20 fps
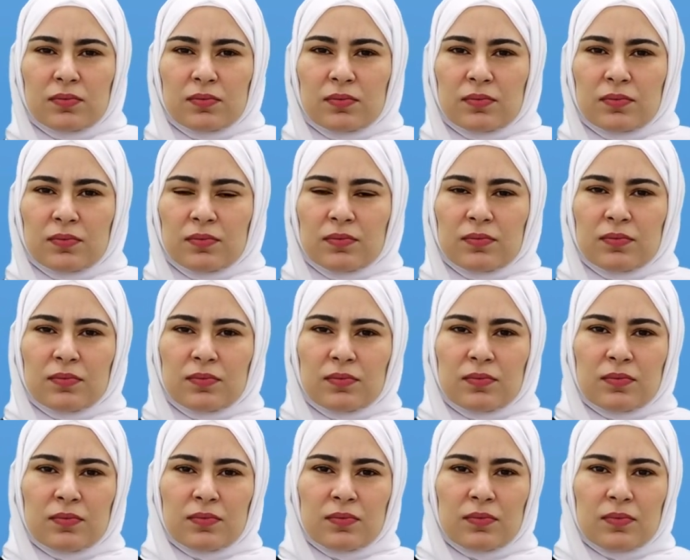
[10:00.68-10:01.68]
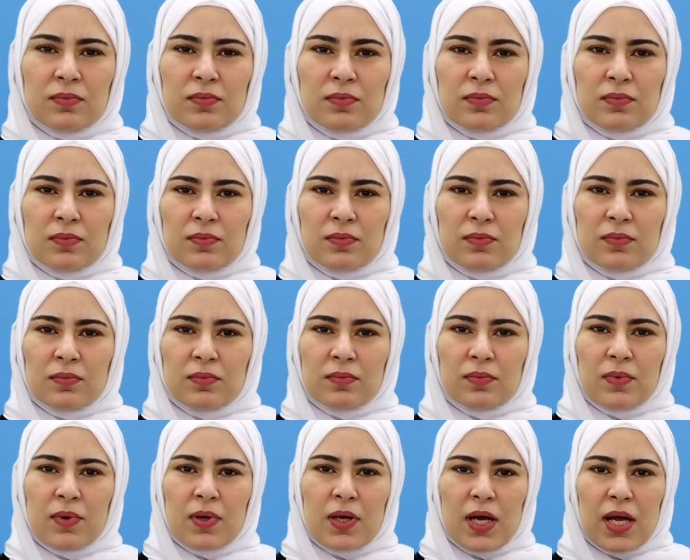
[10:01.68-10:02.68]
you must think
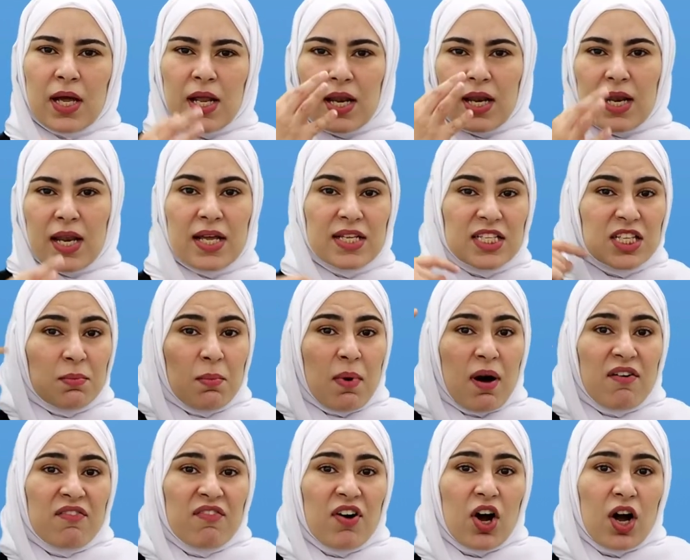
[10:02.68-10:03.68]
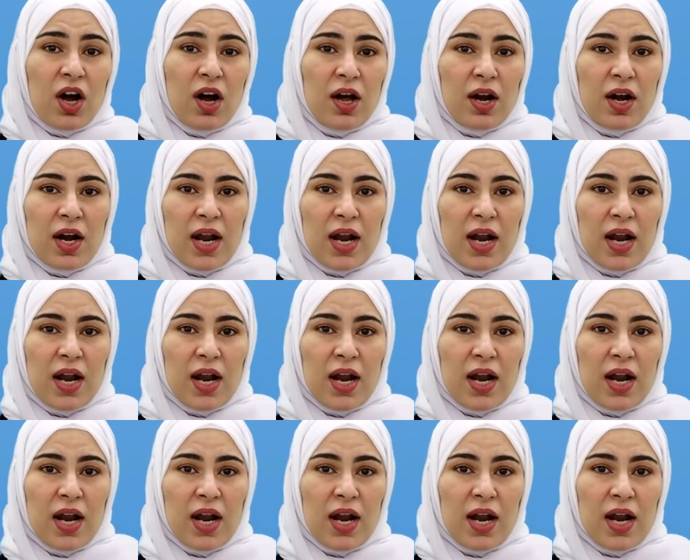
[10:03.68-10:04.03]
about the ability